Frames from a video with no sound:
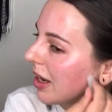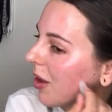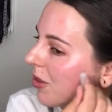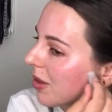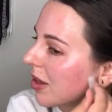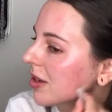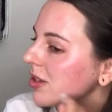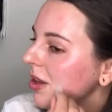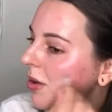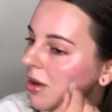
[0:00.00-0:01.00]
owl thing.
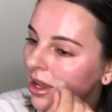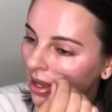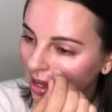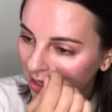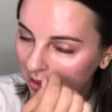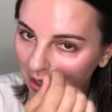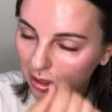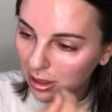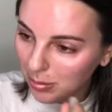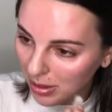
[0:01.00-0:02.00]
So it's gotten a
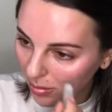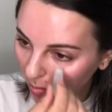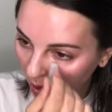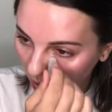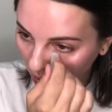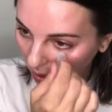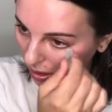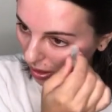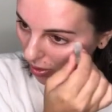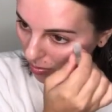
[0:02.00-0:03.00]
little bit better. Like
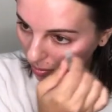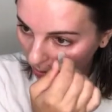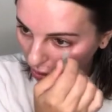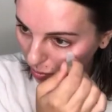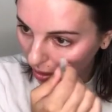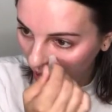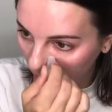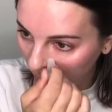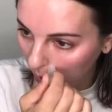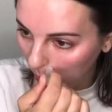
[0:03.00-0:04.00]
now I'm much better
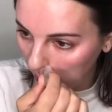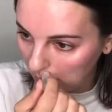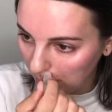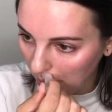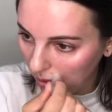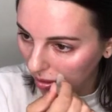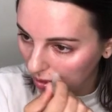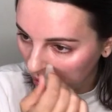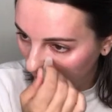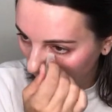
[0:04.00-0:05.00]
about going to bed on
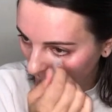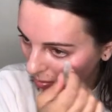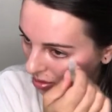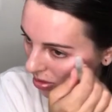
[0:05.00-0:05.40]
time.